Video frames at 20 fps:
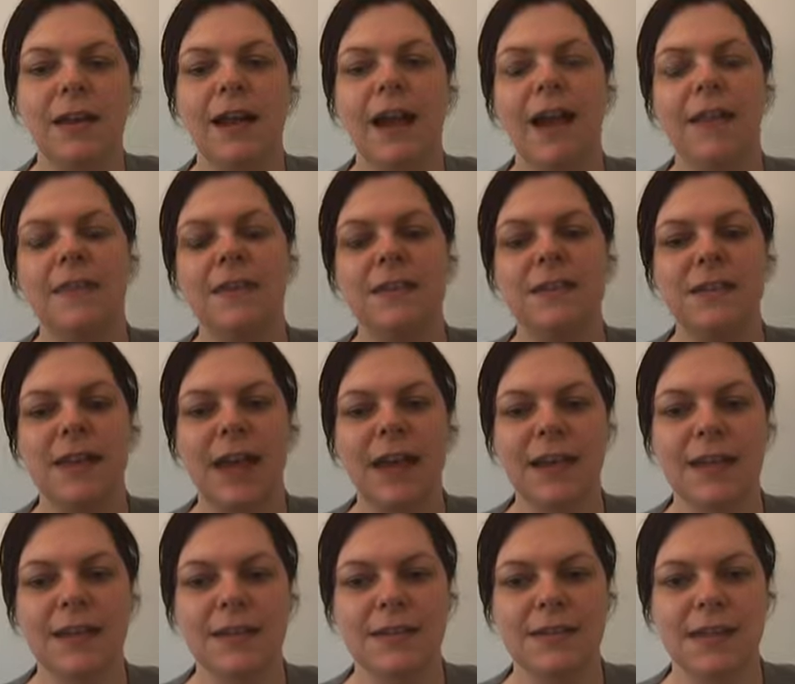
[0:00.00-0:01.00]
And the
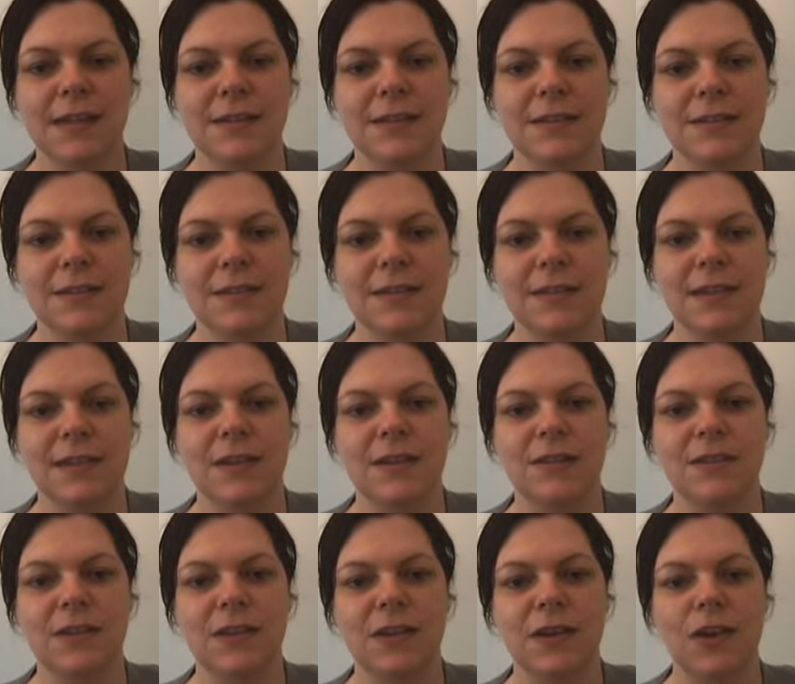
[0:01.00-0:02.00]
second sentence
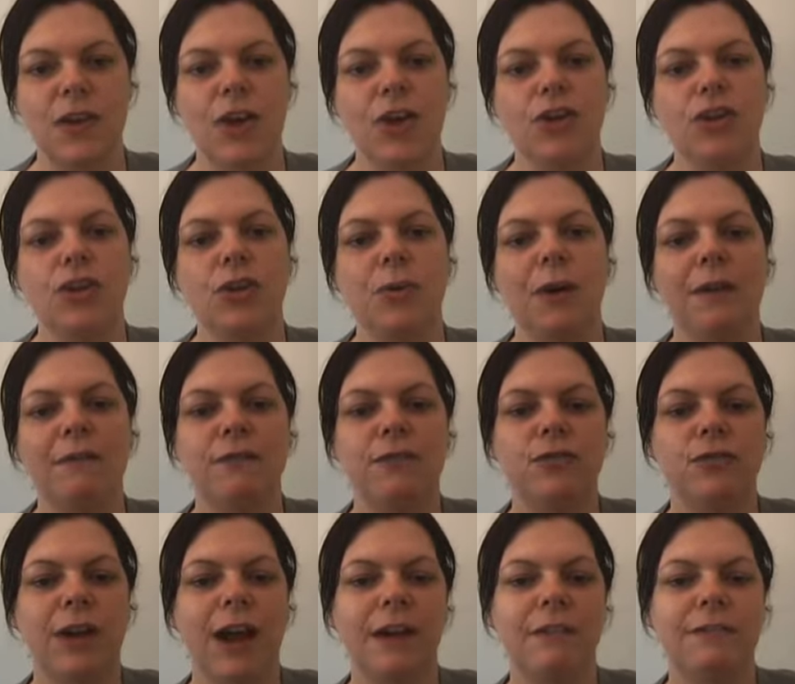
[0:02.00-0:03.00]
is, you have
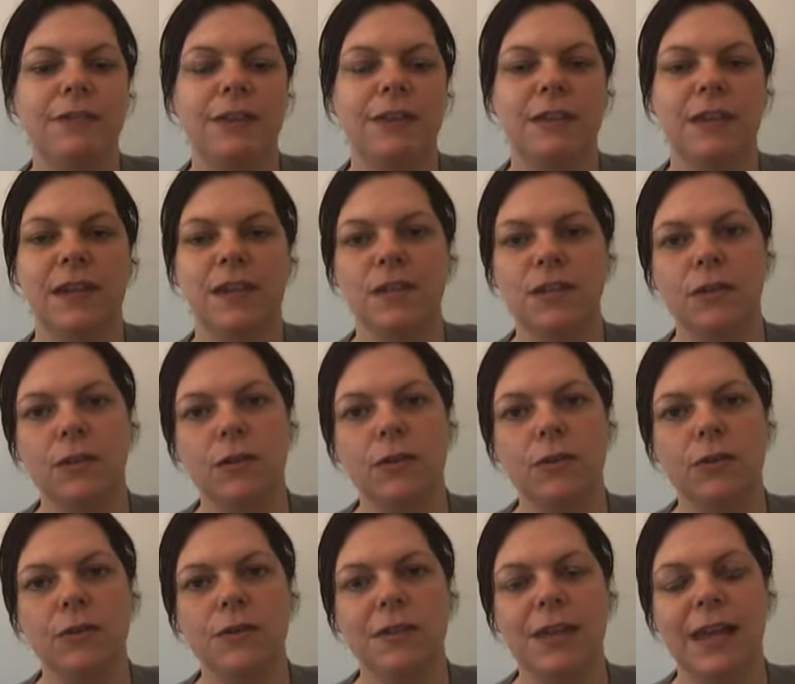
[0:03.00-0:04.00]
drafted this
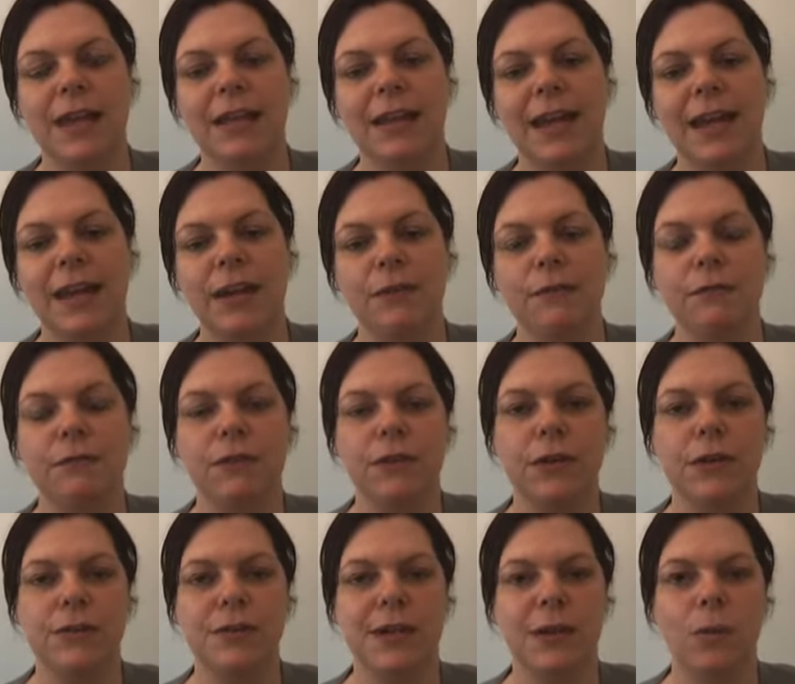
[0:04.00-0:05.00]
clause in a
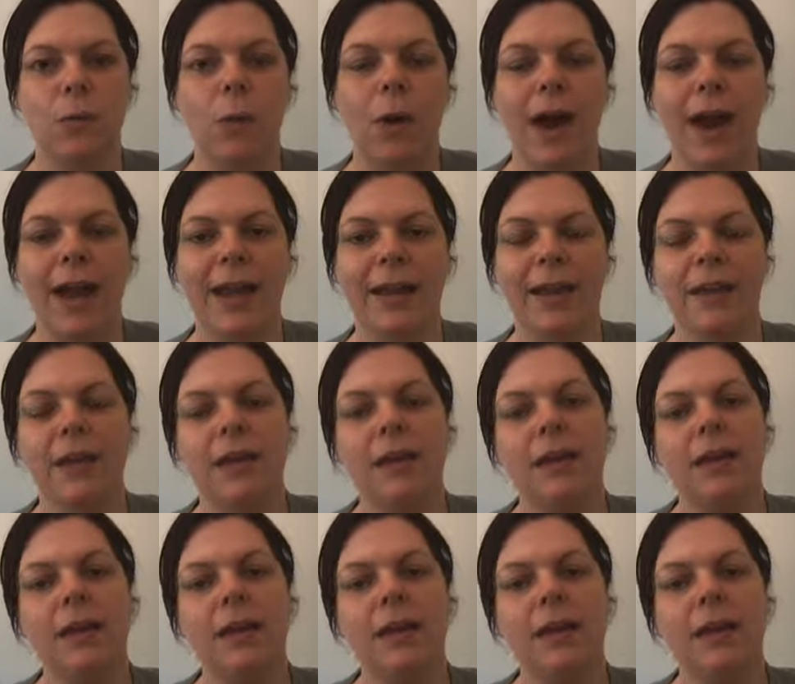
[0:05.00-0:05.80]
confusing way.